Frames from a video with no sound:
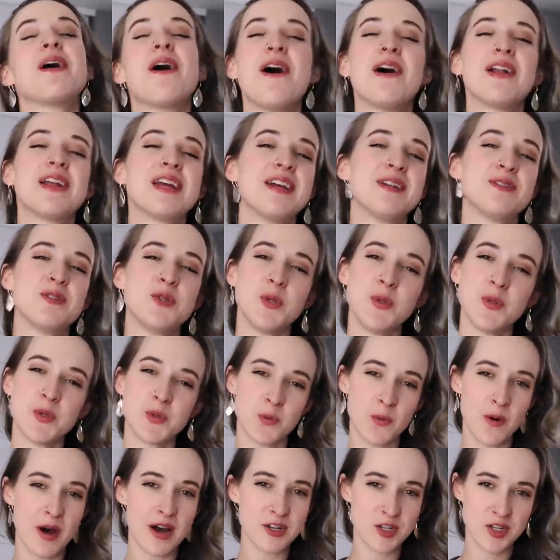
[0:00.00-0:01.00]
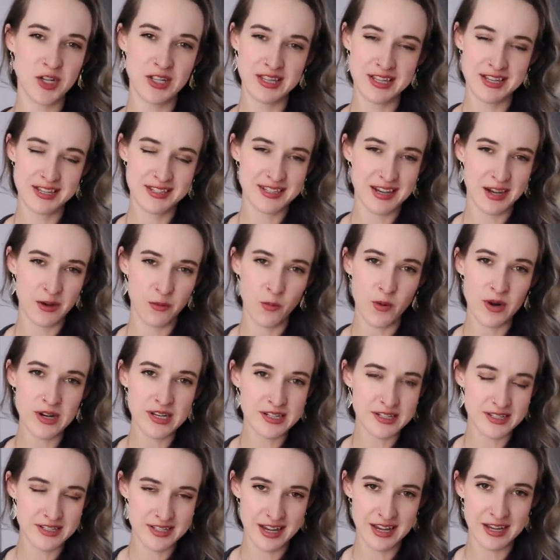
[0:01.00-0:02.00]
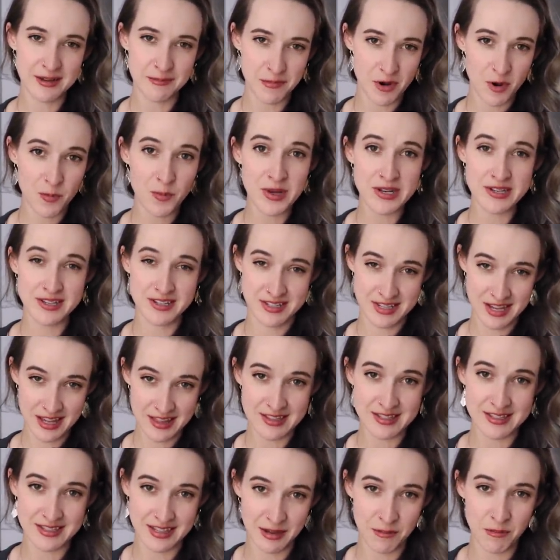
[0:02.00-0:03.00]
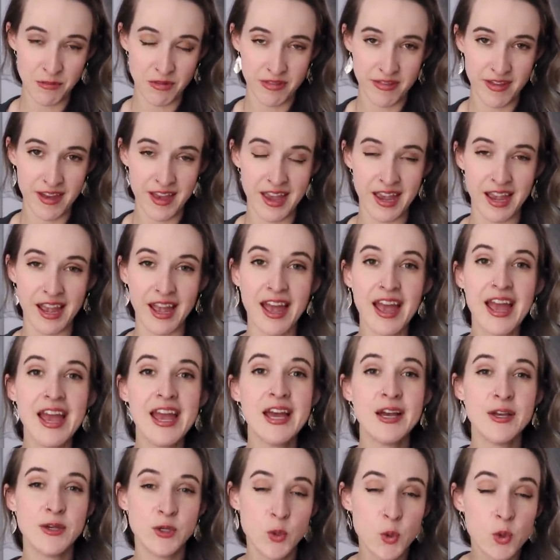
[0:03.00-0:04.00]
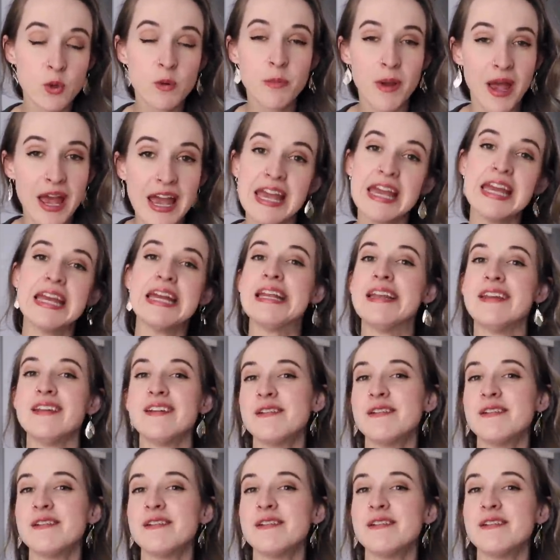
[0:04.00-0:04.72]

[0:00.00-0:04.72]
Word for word: audience who is watching this, I wanted to take a moment to say the same thing. Your pain,